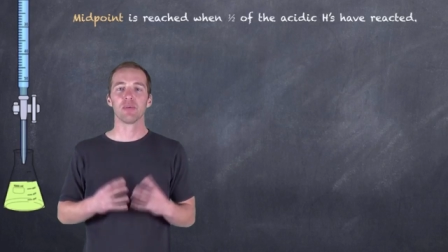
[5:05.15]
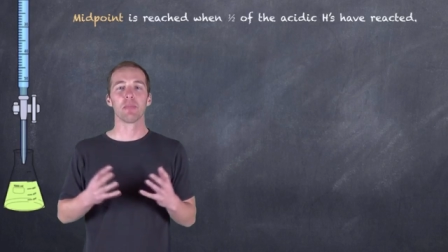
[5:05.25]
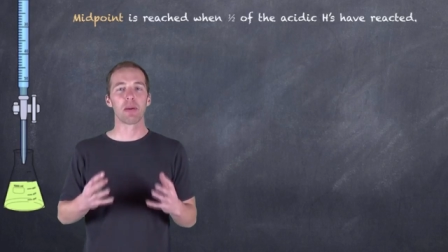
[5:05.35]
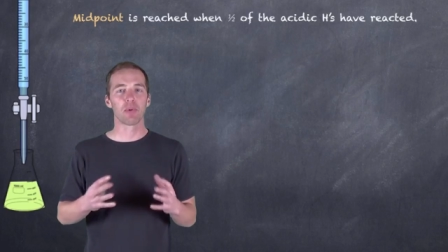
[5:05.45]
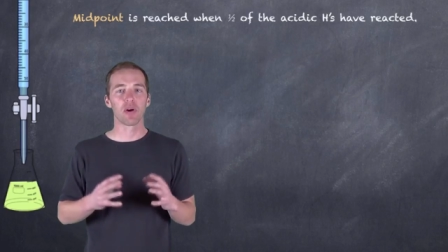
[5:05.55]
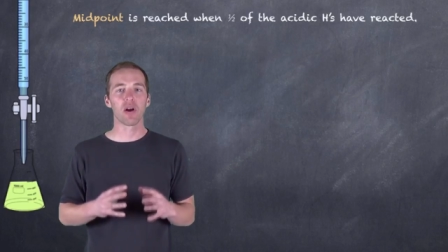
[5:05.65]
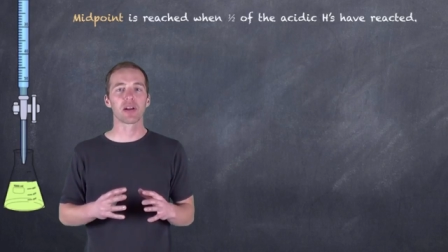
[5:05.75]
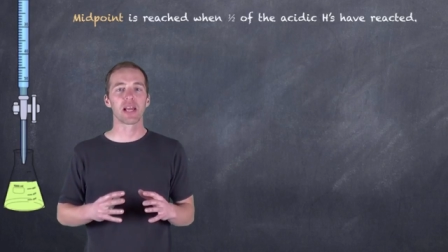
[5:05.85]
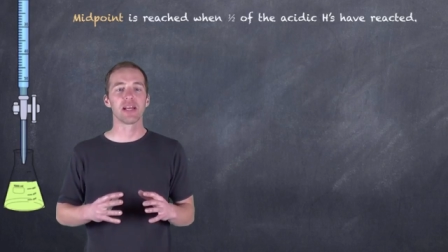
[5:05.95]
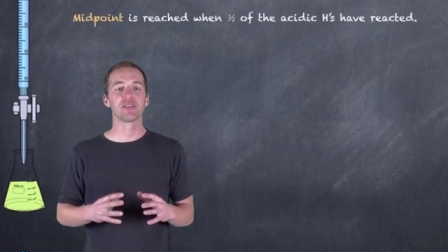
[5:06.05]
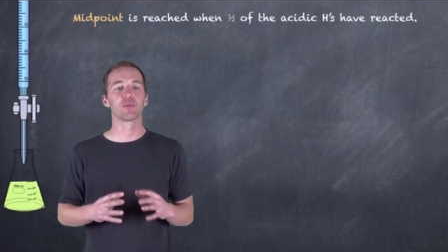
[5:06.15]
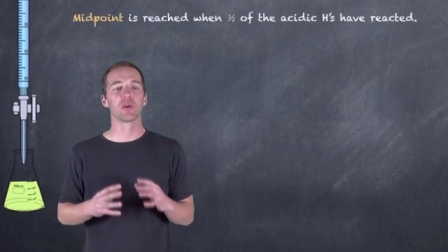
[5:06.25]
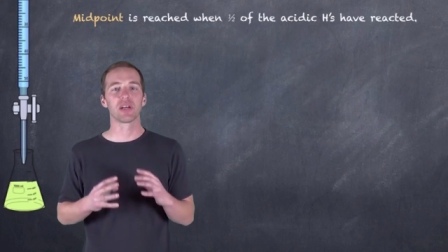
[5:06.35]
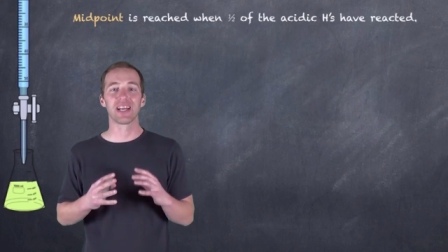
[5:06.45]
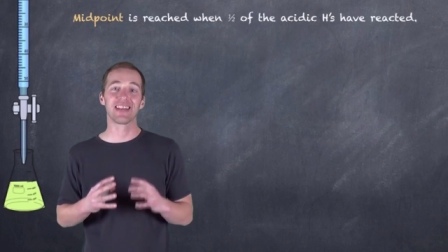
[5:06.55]
Remember, in our case,
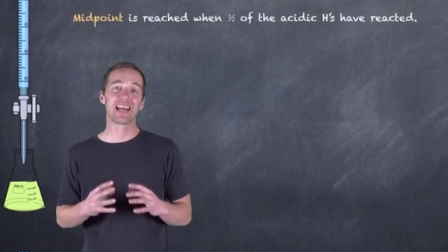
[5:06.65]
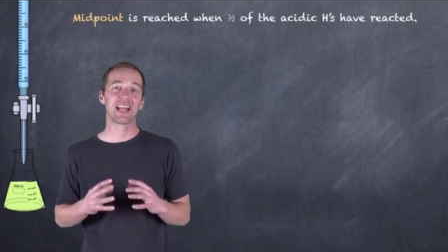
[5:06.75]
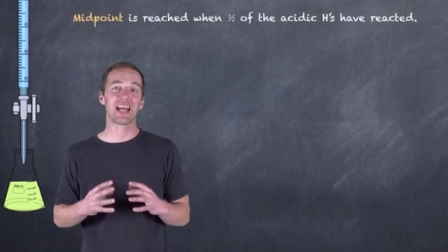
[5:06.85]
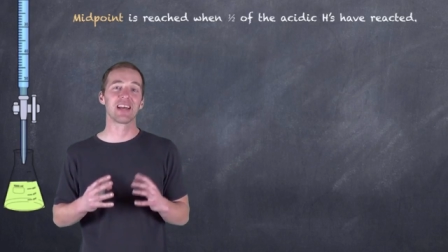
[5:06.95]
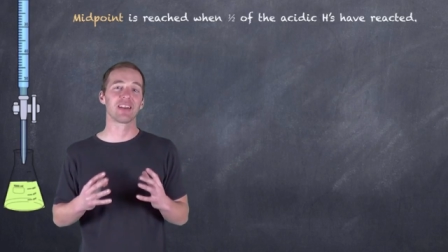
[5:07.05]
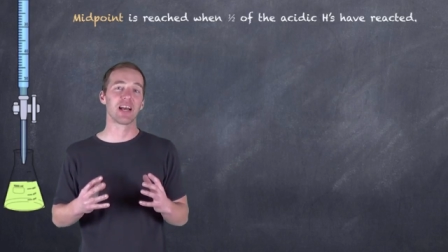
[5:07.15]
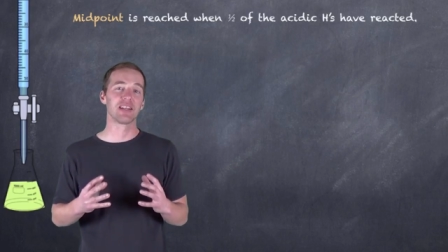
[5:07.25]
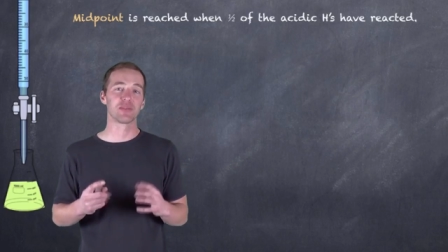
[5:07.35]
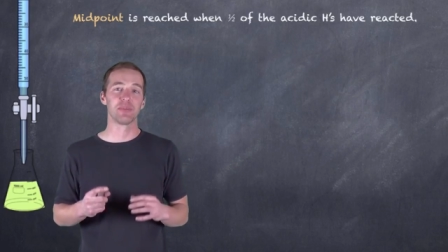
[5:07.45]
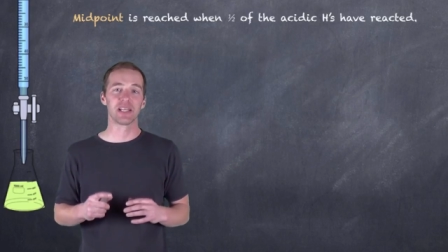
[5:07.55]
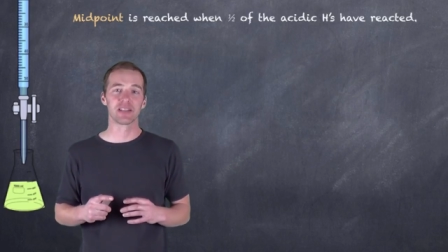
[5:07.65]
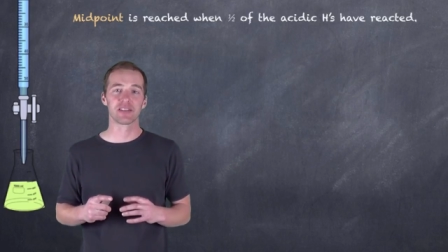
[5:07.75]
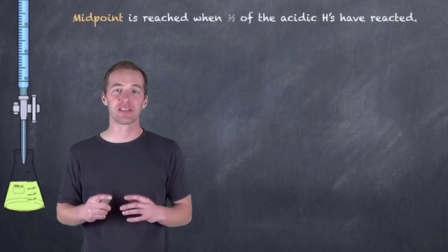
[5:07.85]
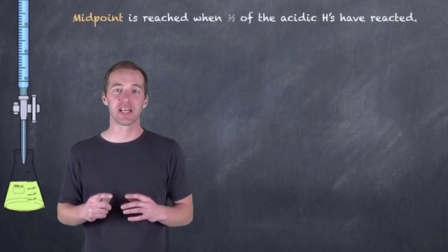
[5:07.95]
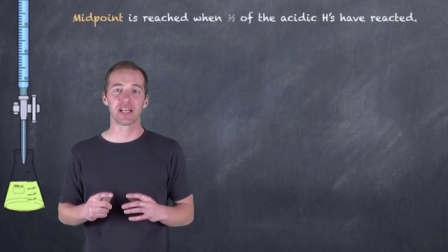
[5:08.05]
we're looking at that analyte as being
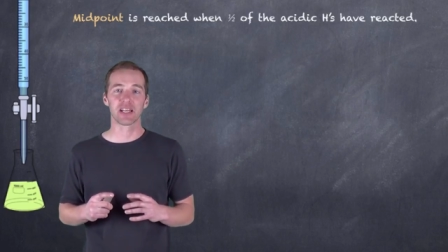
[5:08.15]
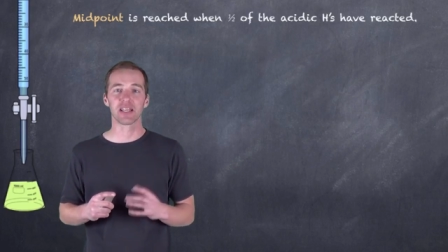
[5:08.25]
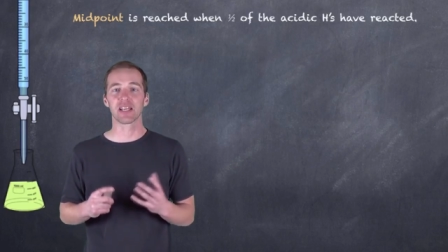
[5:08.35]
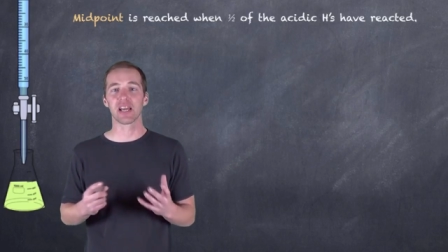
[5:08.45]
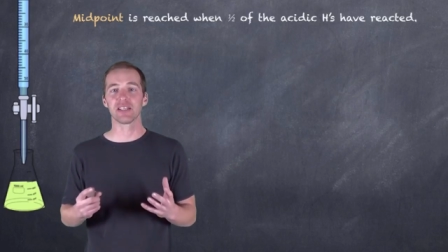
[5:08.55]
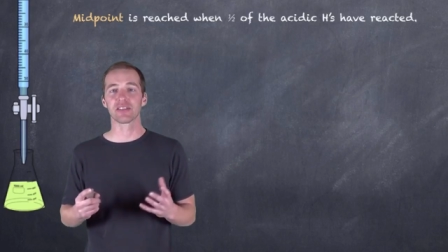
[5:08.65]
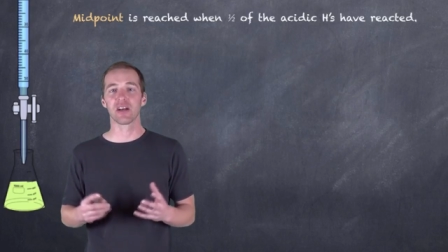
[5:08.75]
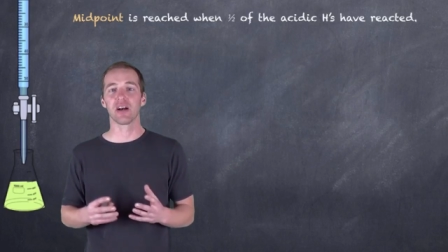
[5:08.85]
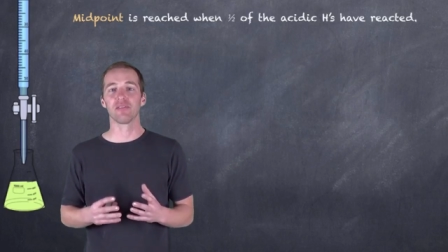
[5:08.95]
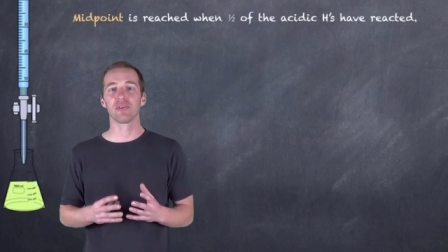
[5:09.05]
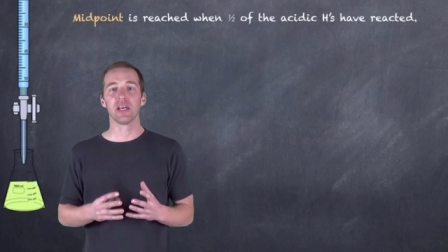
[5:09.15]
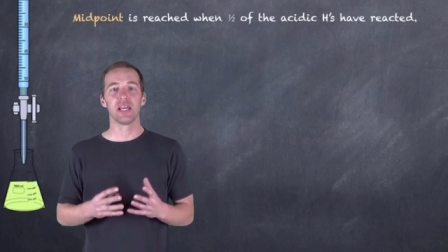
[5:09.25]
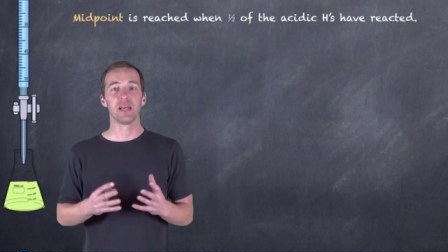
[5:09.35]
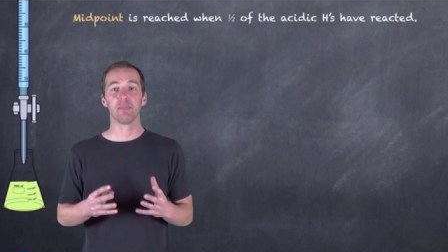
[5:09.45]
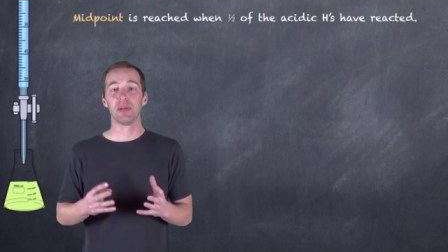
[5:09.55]
acidic. In the case of
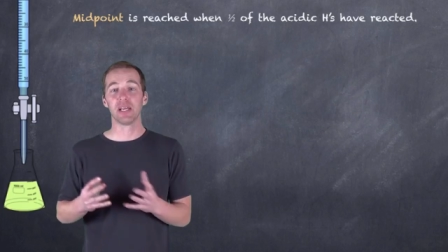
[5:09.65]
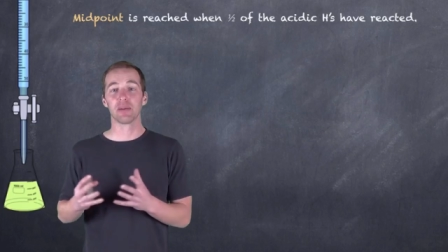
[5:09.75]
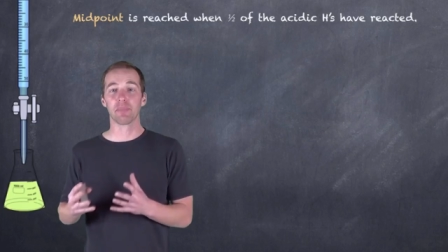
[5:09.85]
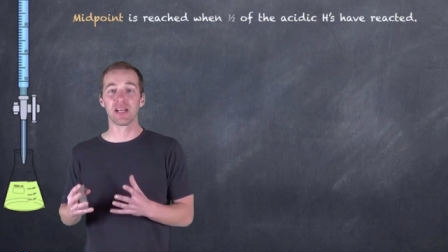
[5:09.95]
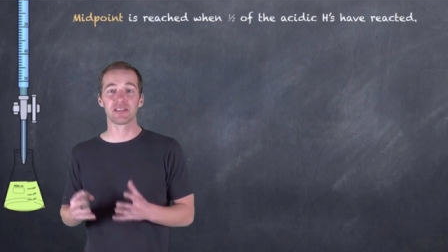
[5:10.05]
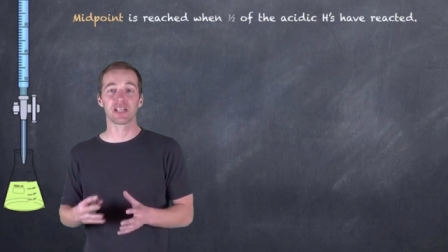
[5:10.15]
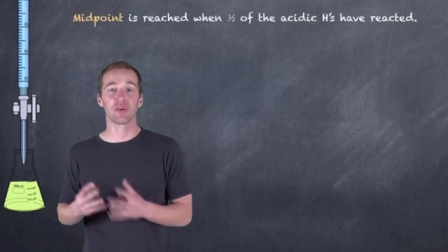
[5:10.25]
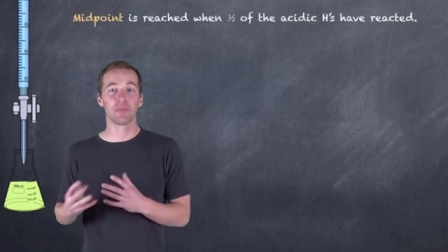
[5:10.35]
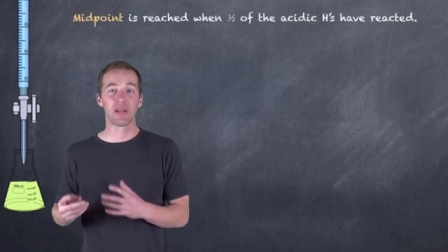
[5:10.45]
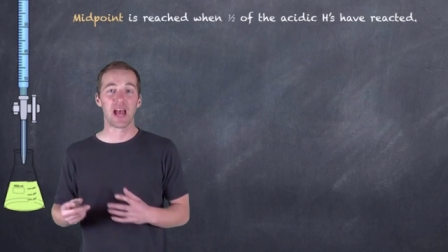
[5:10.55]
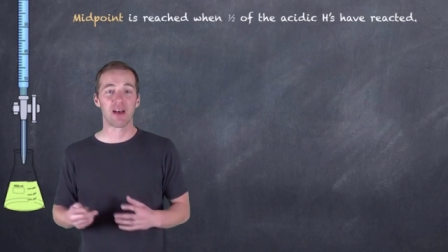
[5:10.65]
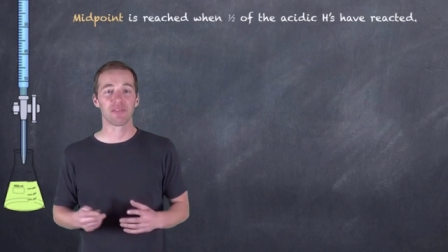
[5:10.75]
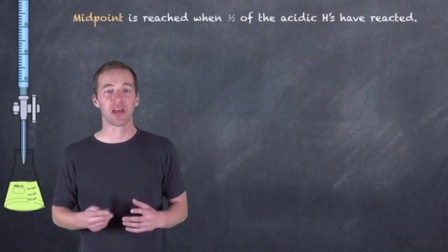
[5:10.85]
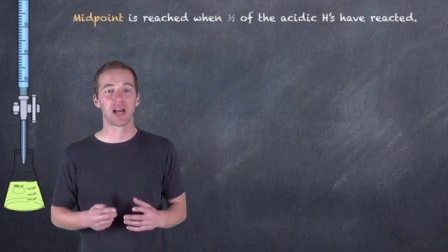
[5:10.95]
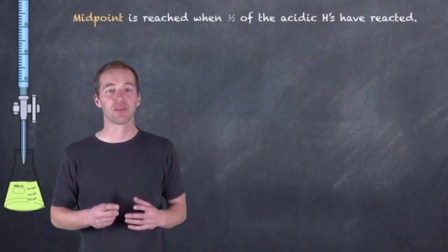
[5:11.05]
it being basic, it would be
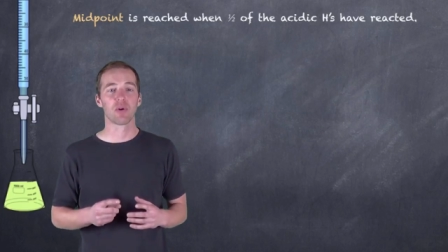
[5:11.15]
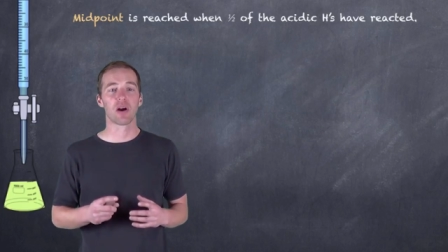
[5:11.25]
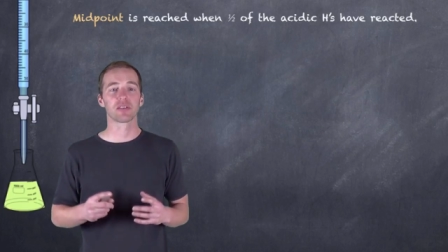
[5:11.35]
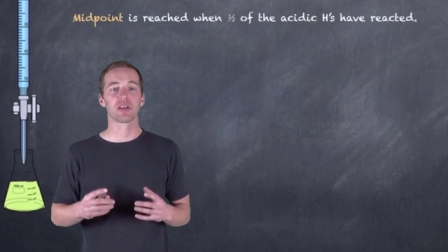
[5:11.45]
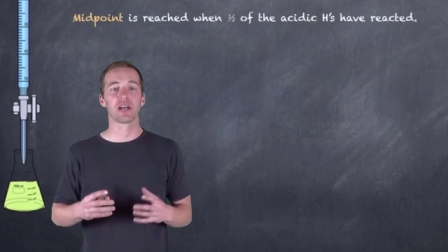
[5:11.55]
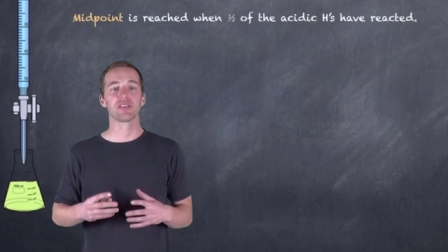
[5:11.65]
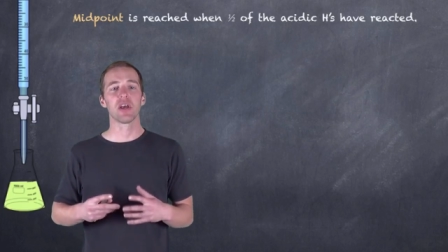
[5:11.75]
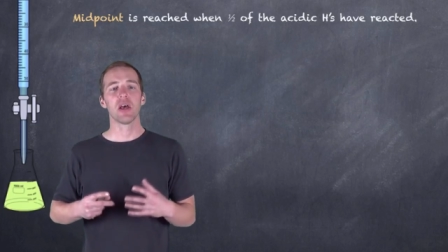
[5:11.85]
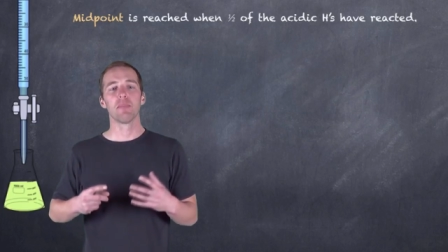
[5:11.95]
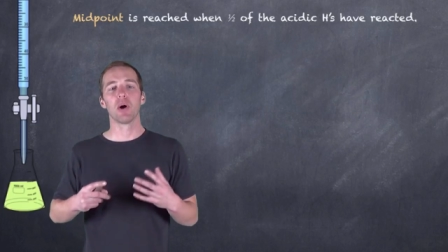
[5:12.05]
half of the hydroxides.